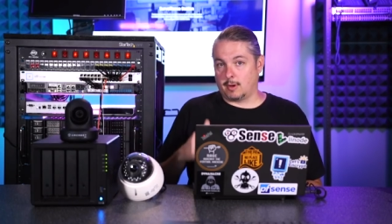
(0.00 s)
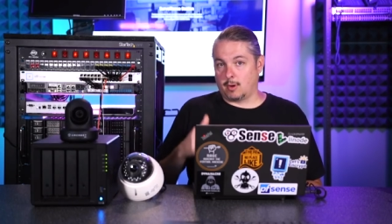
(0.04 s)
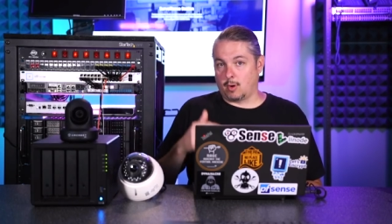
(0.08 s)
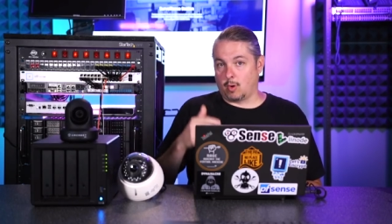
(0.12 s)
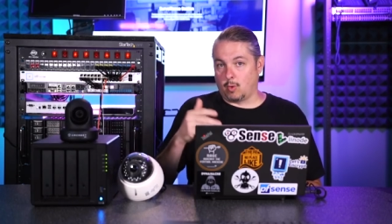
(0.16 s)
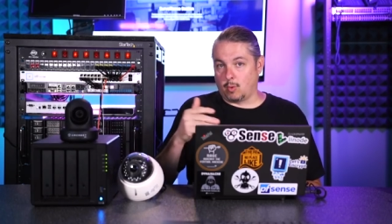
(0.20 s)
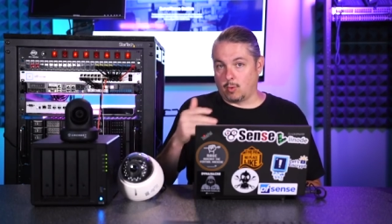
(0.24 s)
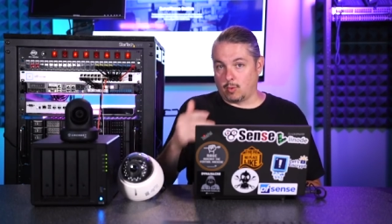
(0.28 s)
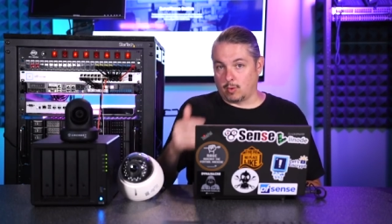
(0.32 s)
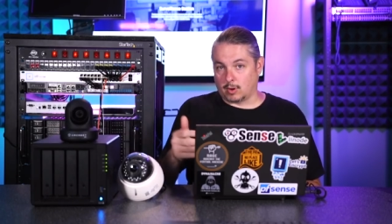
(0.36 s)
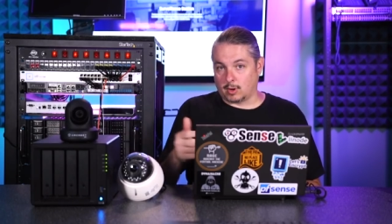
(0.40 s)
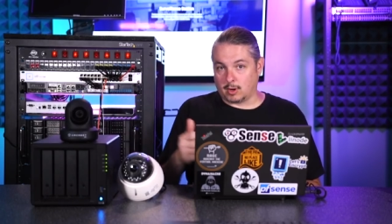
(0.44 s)

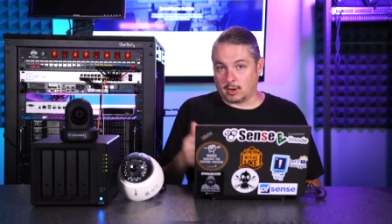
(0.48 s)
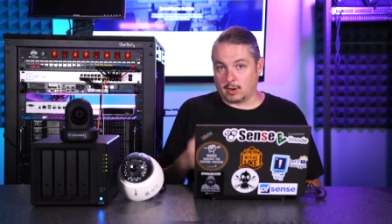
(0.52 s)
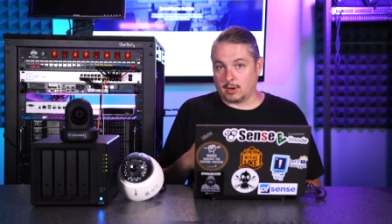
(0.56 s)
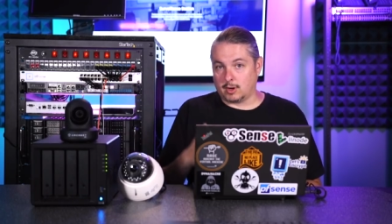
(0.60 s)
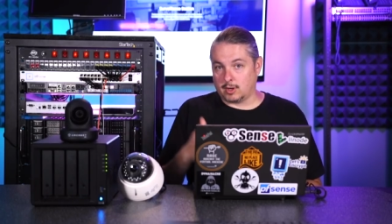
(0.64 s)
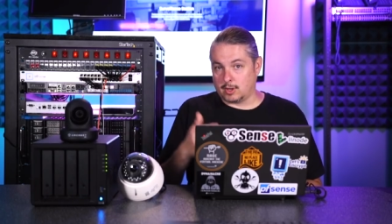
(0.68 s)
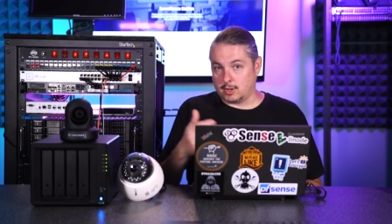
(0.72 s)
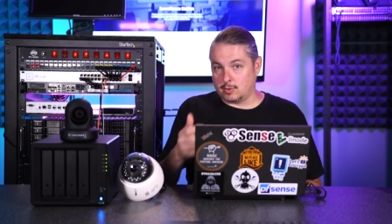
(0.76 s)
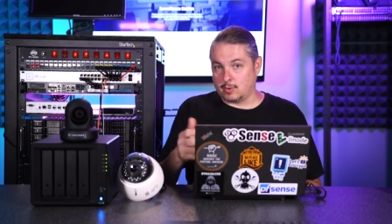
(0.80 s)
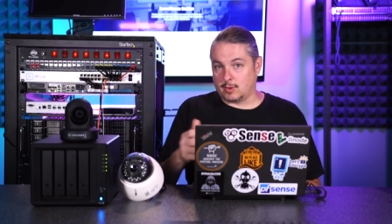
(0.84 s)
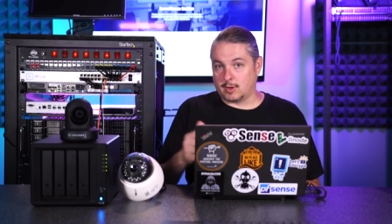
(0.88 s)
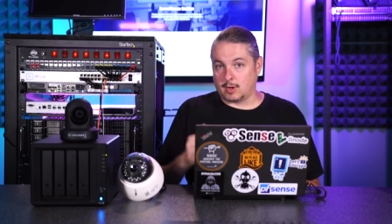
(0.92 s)
Or
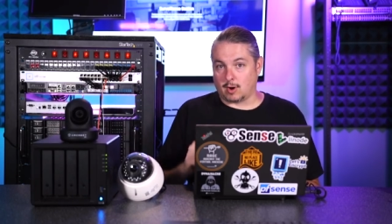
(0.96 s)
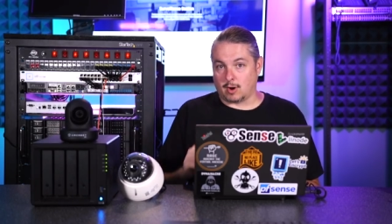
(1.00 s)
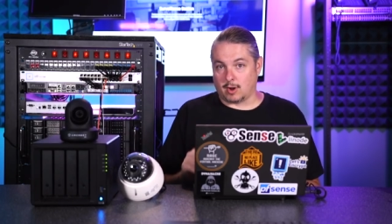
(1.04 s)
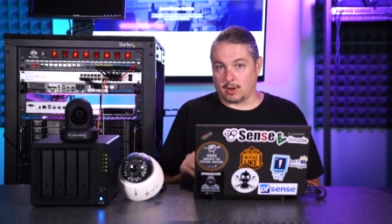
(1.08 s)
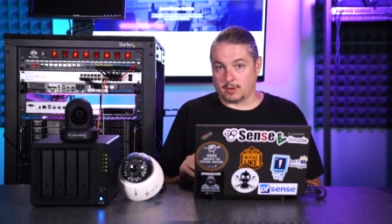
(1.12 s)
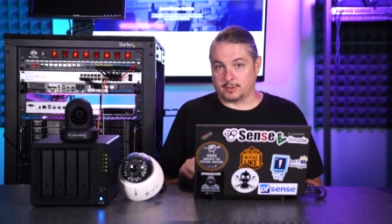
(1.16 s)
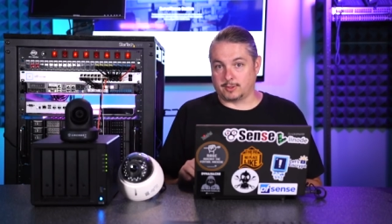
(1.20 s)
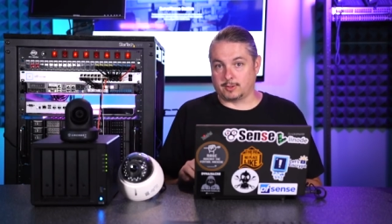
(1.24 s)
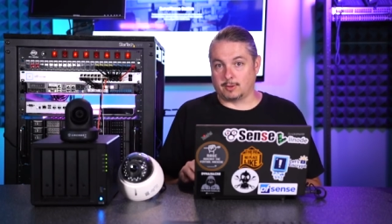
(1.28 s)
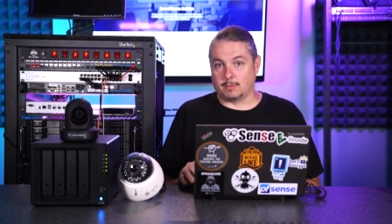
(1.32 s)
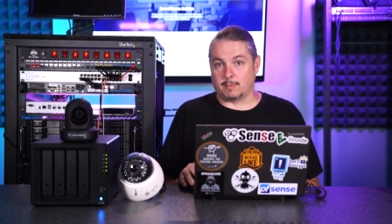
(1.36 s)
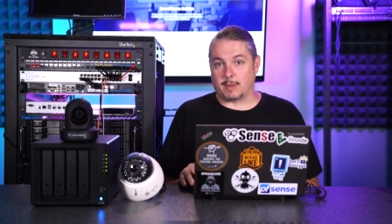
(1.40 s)
you can
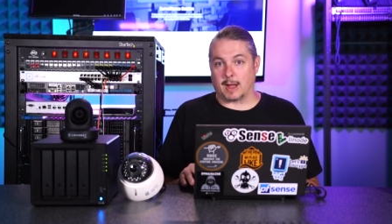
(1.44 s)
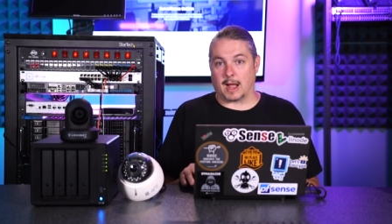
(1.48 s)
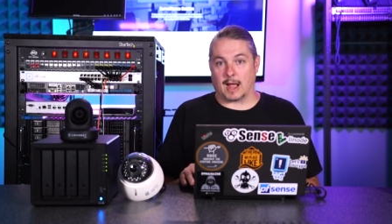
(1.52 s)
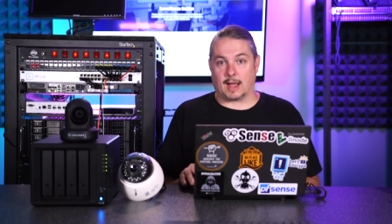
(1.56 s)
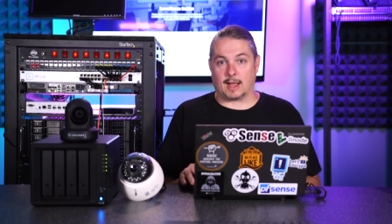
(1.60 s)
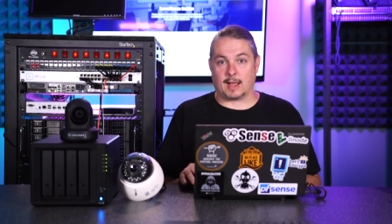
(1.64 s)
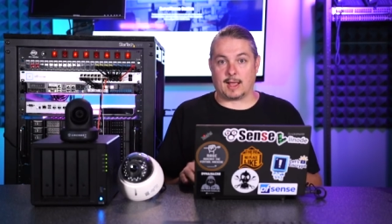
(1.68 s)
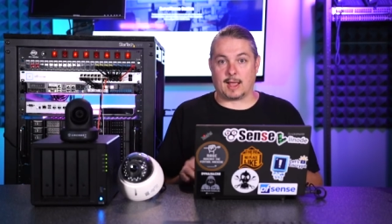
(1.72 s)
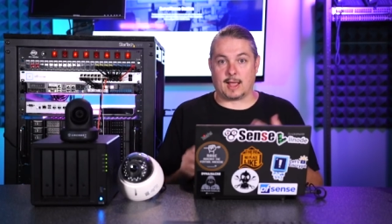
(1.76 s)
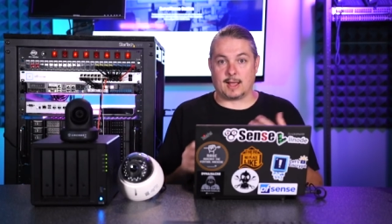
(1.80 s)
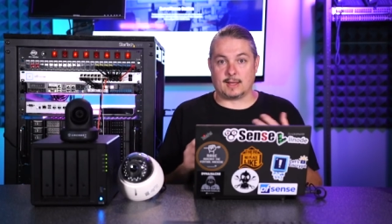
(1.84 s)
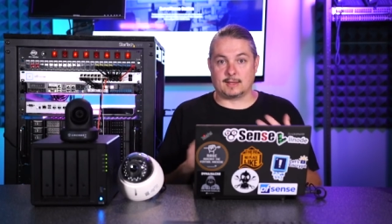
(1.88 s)
also
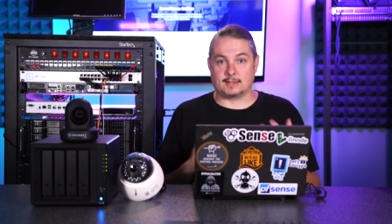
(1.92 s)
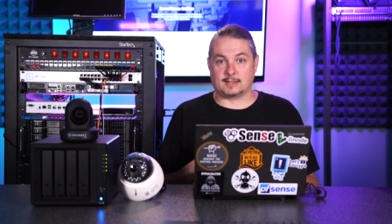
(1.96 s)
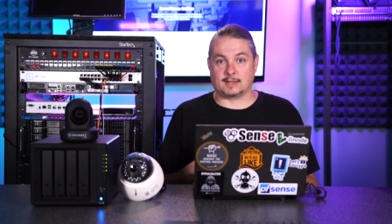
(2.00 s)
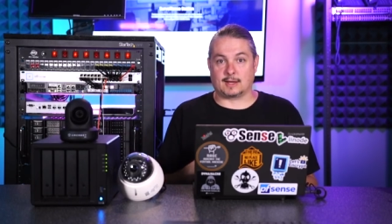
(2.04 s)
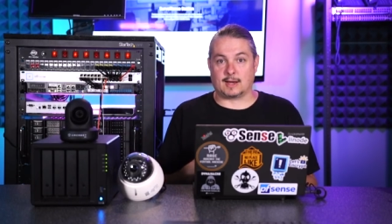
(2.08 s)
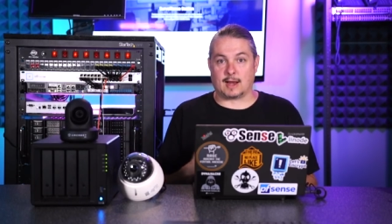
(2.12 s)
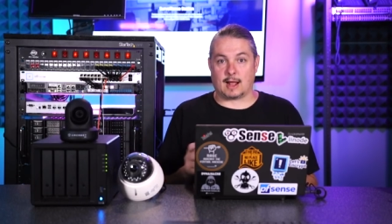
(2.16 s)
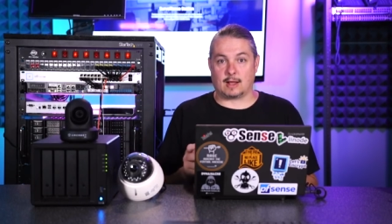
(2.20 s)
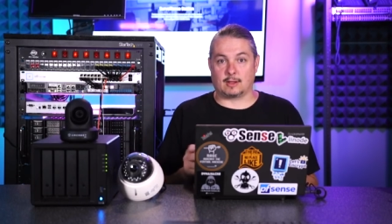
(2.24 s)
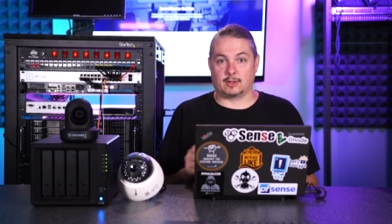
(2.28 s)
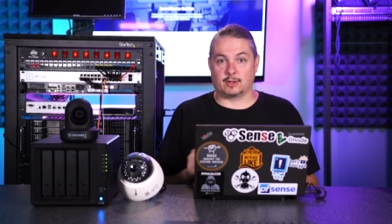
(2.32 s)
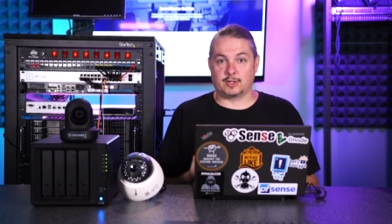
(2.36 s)
buy a
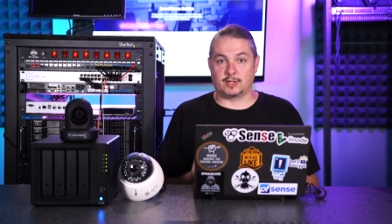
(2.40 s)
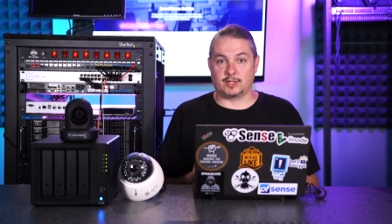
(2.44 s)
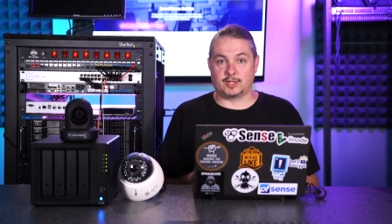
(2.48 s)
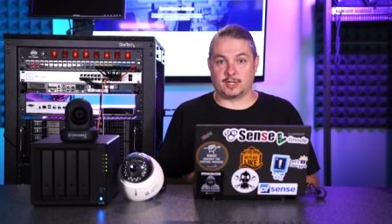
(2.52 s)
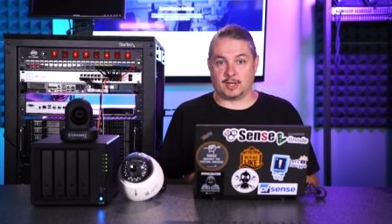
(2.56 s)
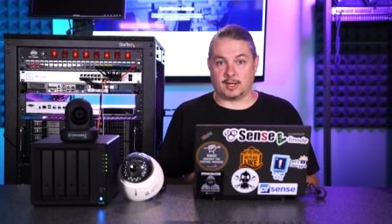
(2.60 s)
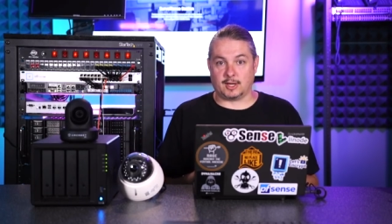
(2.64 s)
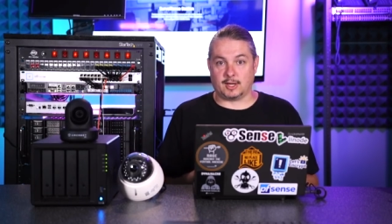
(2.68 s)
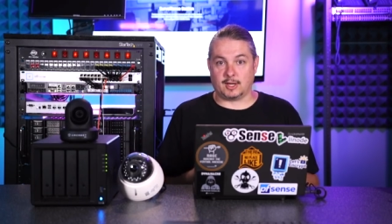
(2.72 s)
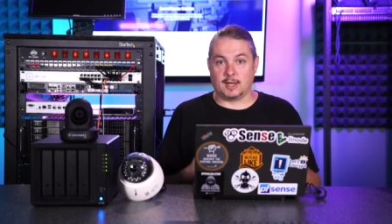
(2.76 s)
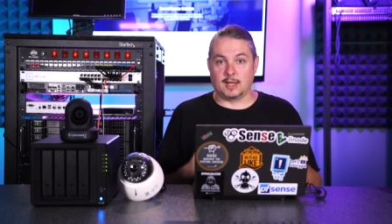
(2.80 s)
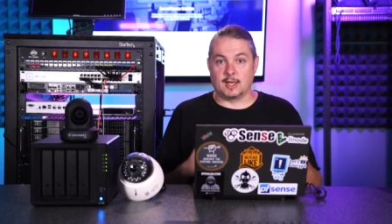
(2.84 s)

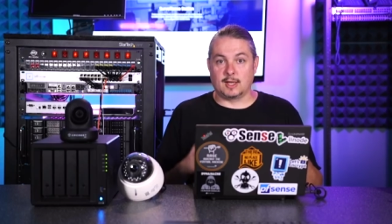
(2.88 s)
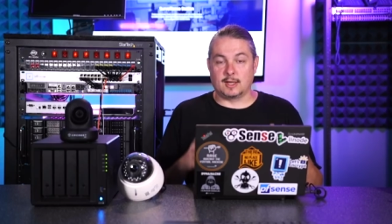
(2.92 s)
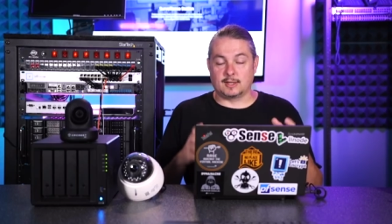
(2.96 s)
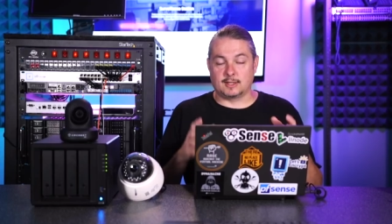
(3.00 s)
Synology